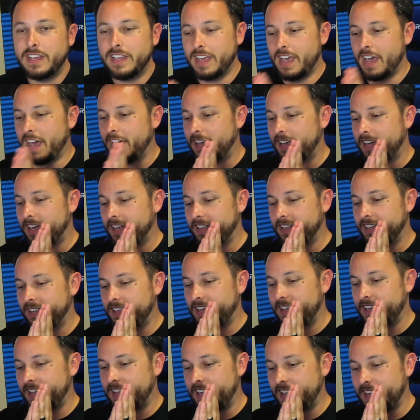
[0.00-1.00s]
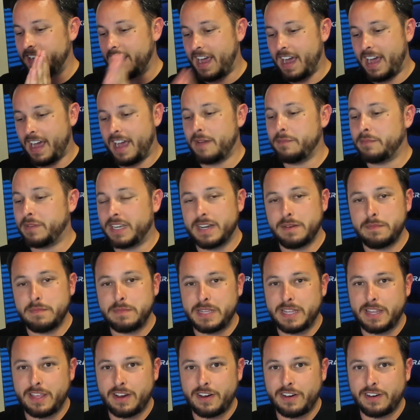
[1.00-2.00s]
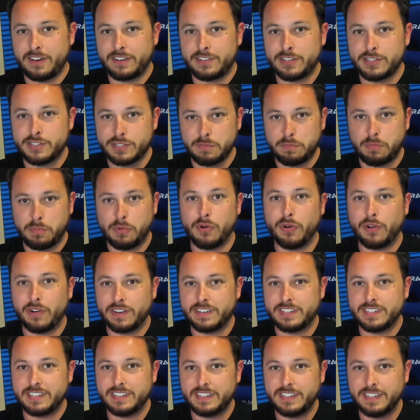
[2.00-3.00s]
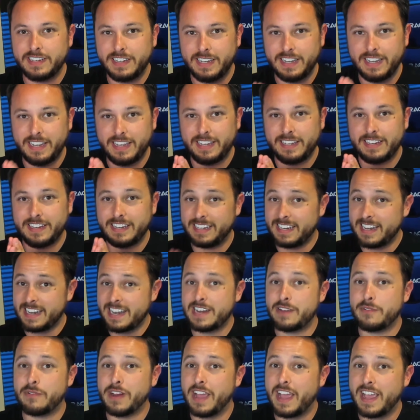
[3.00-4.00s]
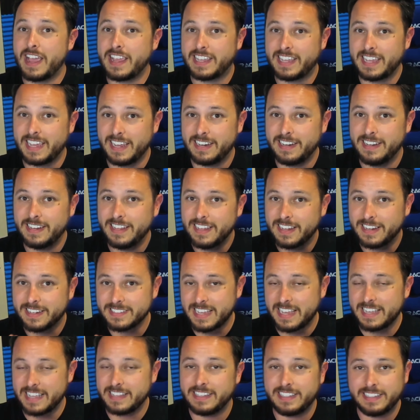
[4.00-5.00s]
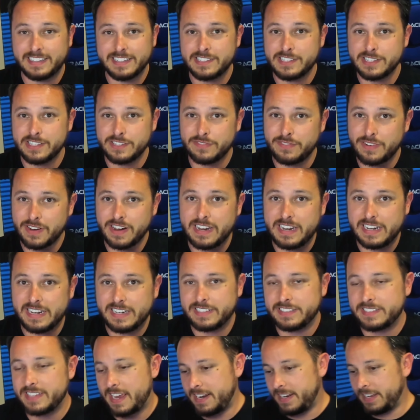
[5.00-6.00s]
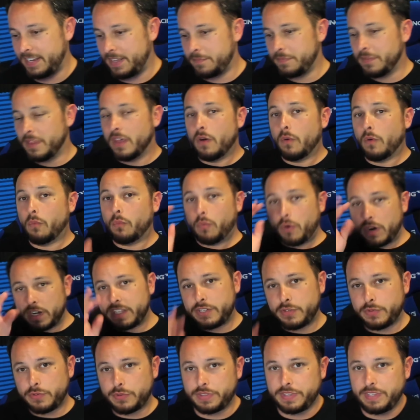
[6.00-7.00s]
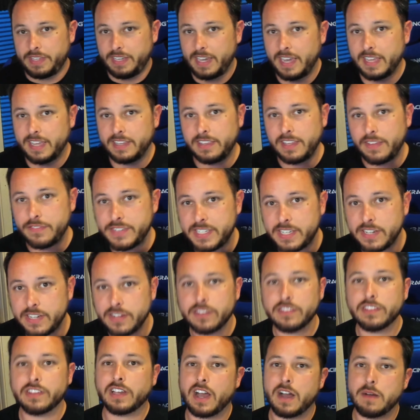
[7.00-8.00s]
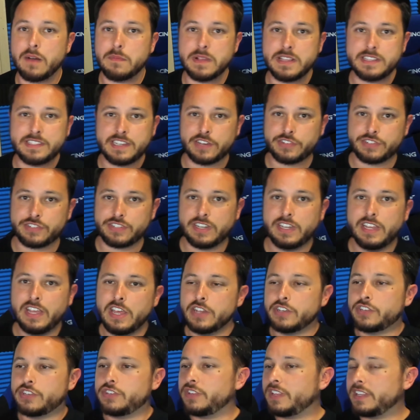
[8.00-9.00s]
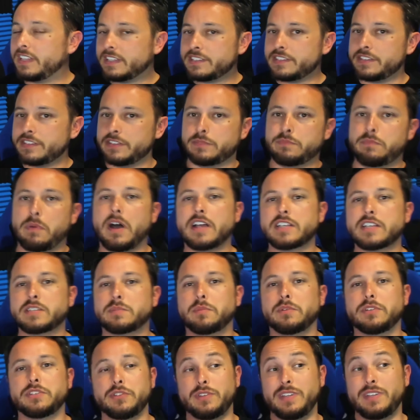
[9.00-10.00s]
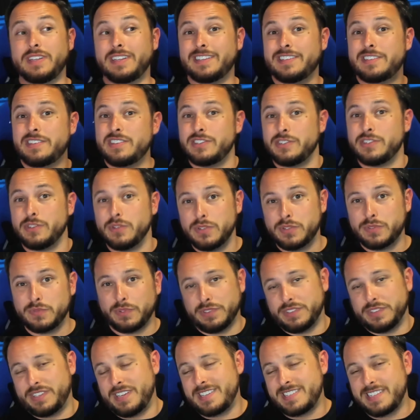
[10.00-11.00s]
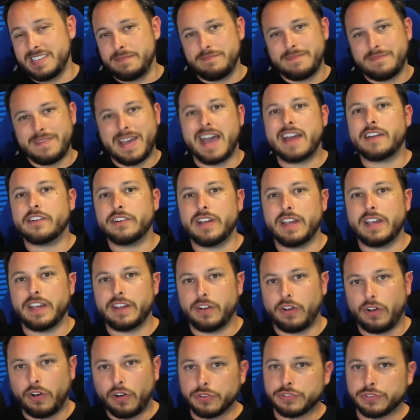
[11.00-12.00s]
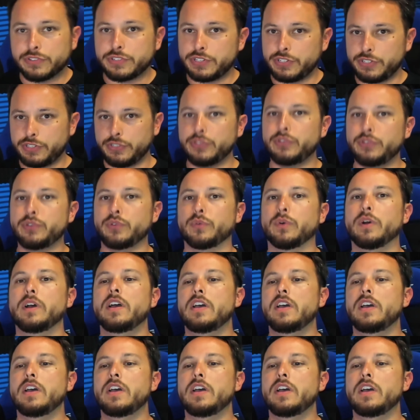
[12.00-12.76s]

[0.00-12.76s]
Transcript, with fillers: uh, and I'm going to be there to support in any way I can, because I think this is very exciting. What do you think? I'd love to hear in the comment section. Do you think this is possible? Do you think this is useful? Does it matter at all to you?